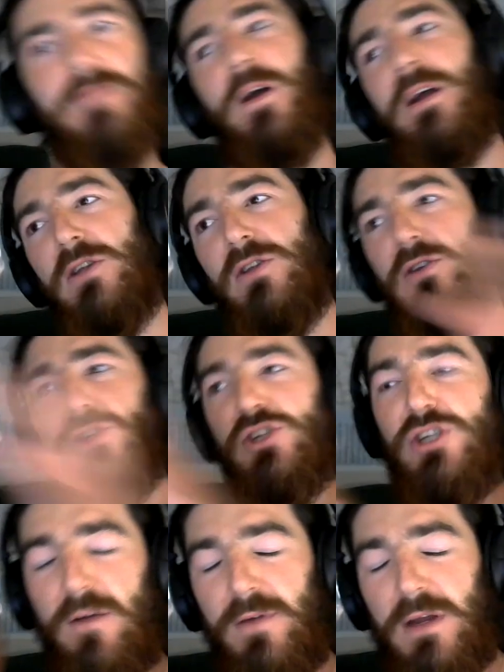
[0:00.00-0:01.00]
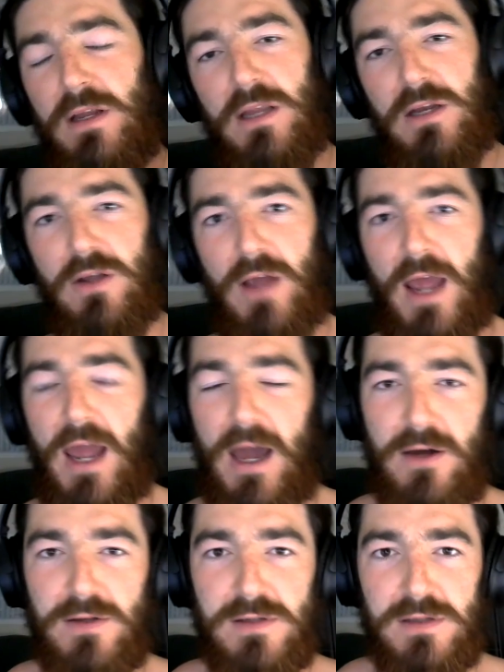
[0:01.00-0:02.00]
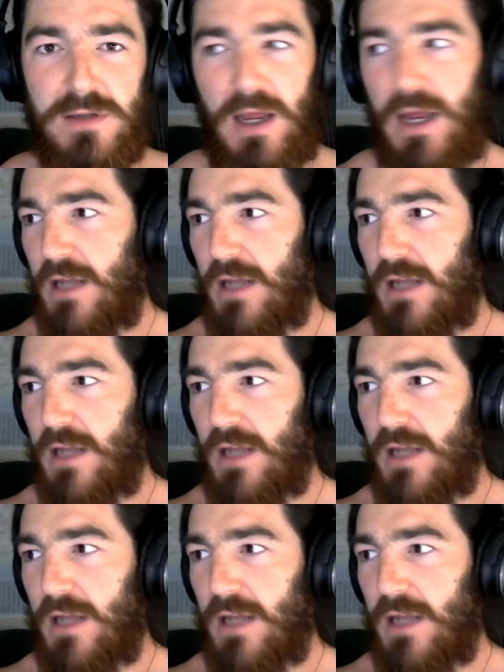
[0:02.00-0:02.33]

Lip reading: fucking shove it in the new house,